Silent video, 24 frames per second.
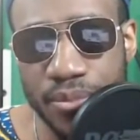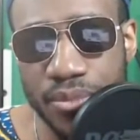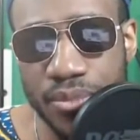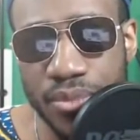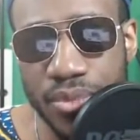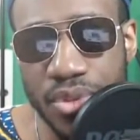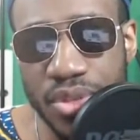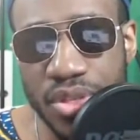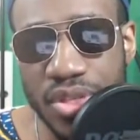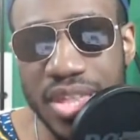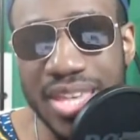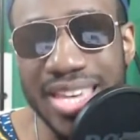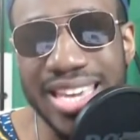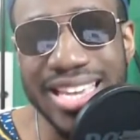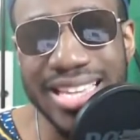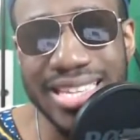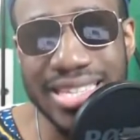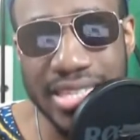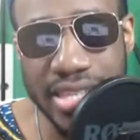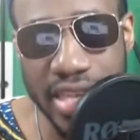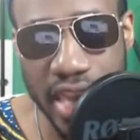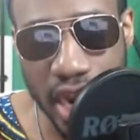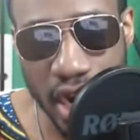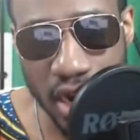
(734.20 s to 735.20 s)
the
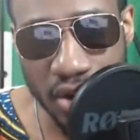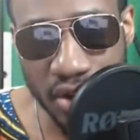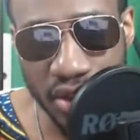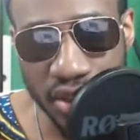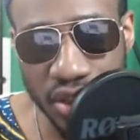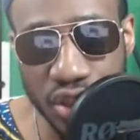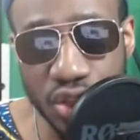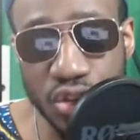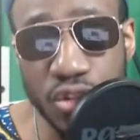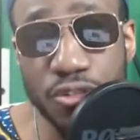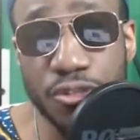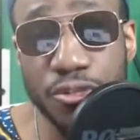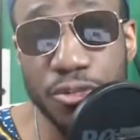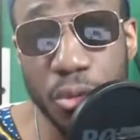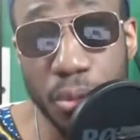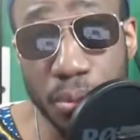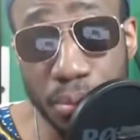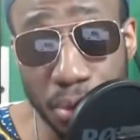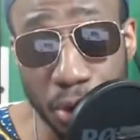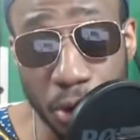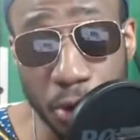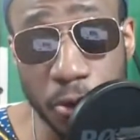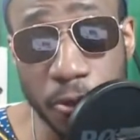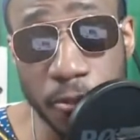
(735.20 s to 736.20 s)
integrity of
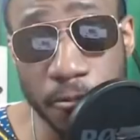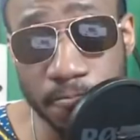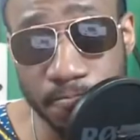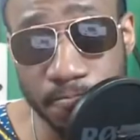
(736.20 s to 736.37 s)
football